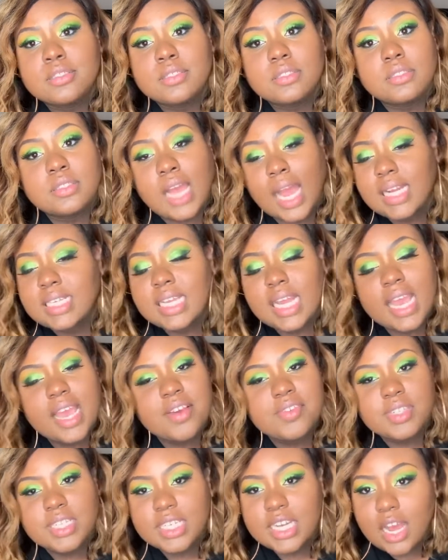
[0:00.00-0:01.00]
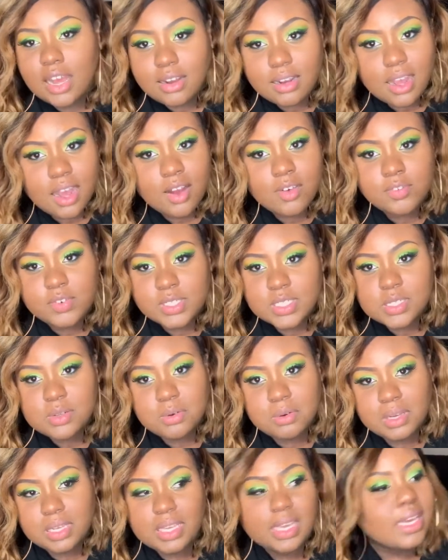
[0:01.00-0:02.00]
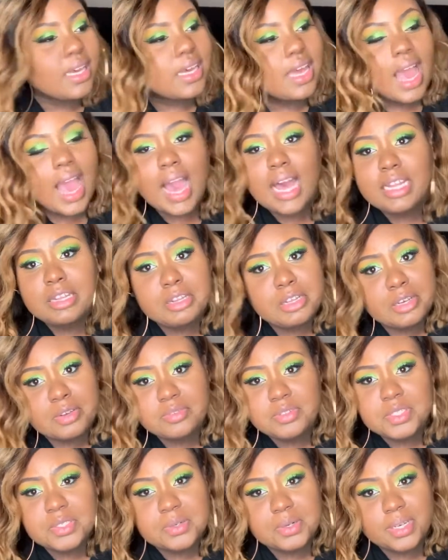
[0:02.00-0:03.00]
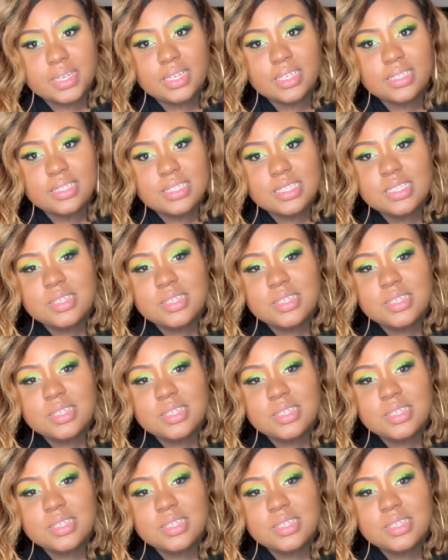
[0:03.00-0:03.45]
Dr. Heavenly, don't come for Toya. I love Toya.